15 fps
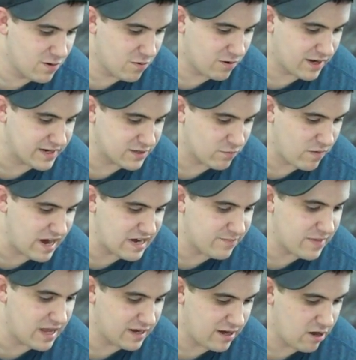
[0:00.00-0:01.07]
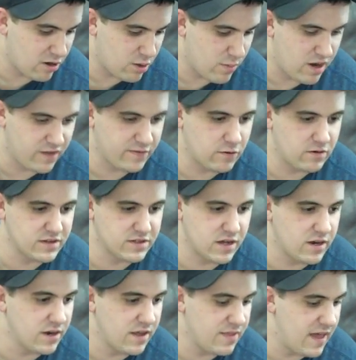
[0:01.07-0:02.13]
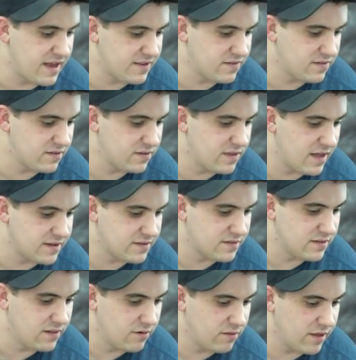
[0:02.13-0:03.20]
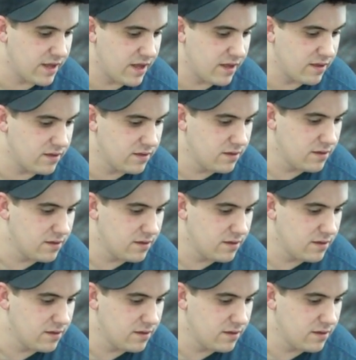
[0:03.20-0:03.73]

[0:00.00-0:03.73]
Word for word: or against a random non-character model, if there is none. And that's that's literally it.